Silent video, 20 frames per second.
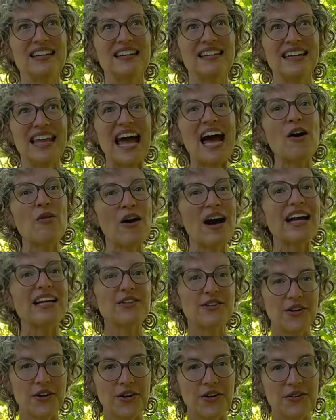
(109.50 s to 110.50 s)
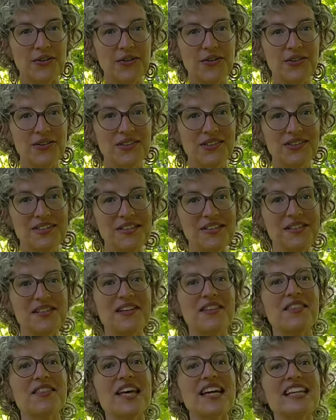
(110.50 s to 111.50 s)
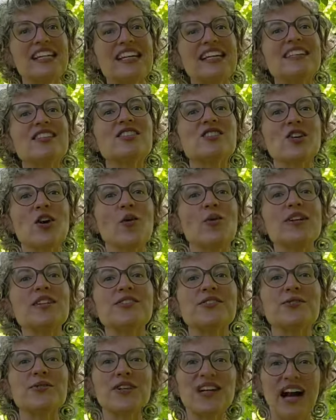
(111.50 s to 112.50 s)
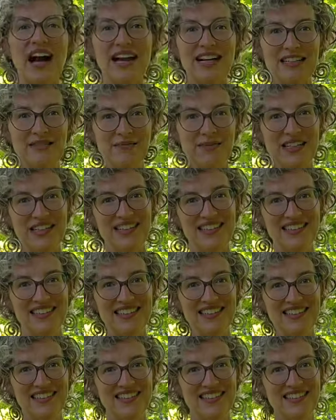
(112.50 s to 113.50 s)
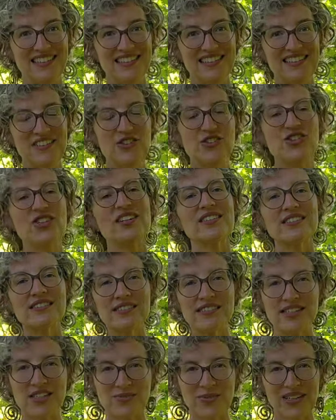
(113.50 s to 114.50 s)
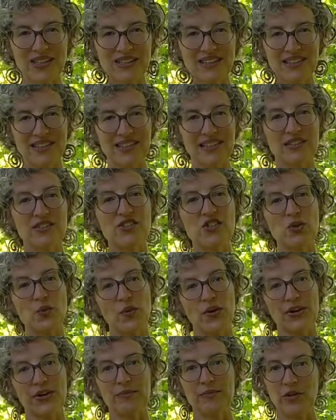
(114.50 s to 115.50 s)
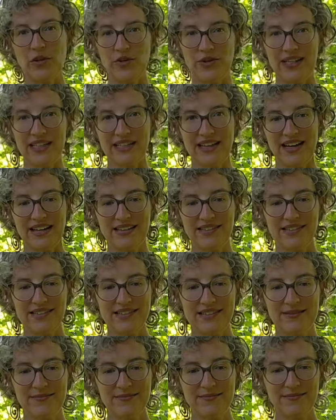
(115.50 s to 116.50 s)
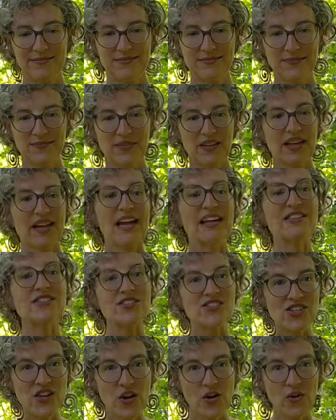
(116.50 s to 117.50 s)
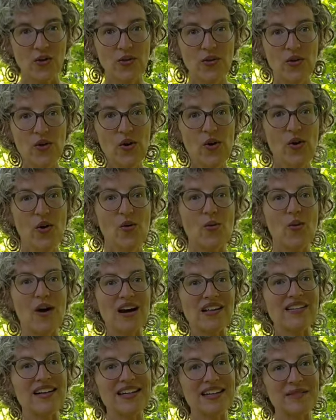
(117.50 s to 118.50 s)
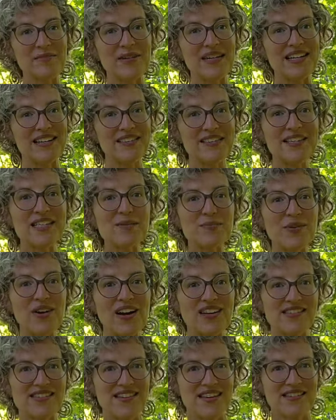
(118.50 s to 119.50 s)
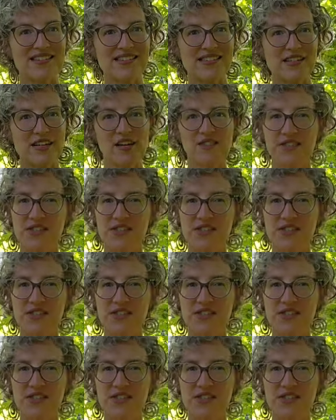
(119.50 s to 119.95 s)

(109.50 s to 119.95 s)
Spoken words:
Now I know that it's going to guide me just as sweetly to where I'm going next. And so, while I am in this process of